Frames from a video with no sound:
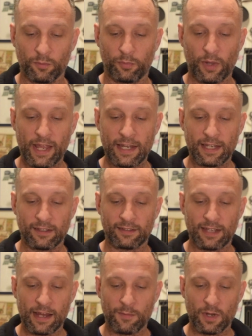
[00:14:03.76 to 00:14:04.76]
blanket
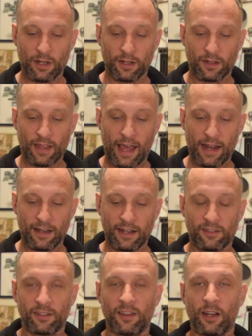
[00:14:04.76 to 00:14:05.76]
statement that
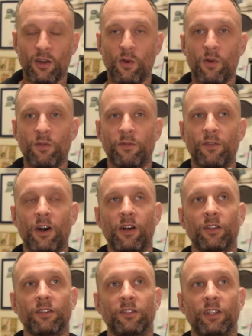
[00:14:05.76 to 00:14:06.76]
it's their own
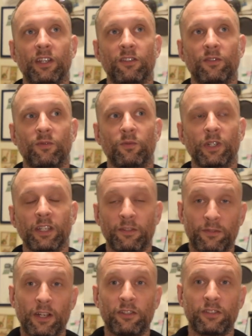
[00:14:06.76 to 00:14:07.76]
fault is really
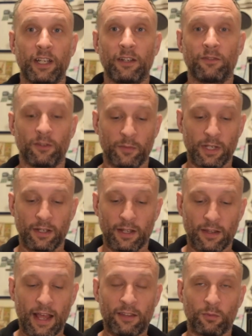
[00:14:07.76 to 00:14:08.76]
frustrating for me.
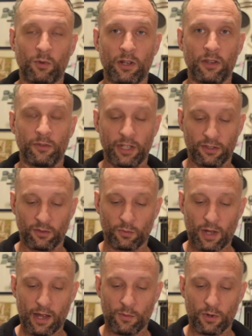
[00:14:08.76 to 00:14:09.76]
And that's one of the reasons
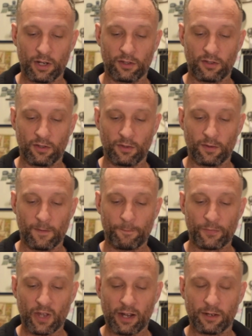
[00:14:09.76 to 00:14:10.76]
why I wanted to
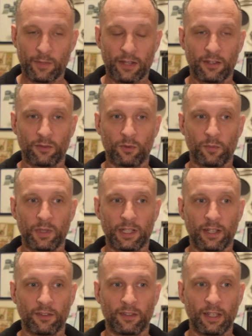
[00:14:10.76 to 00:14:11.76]
talk about this one,
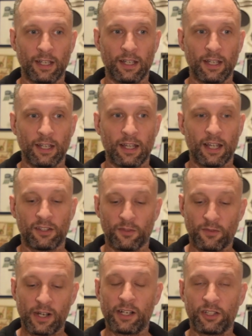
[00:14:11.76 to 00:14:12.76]
because it's a
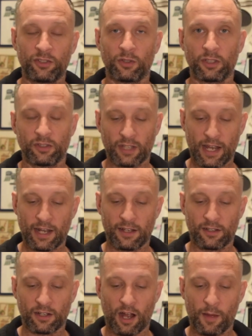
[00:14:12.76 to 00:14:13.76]
very
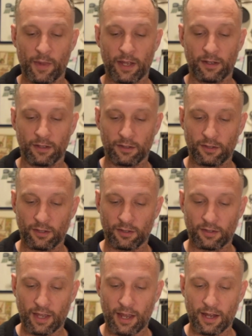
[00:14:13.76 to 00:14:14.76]
short-sighted comment to
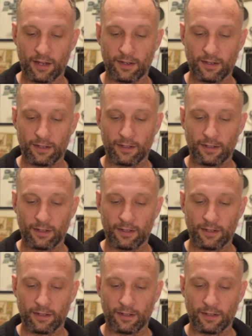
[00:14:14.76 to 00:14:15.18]
say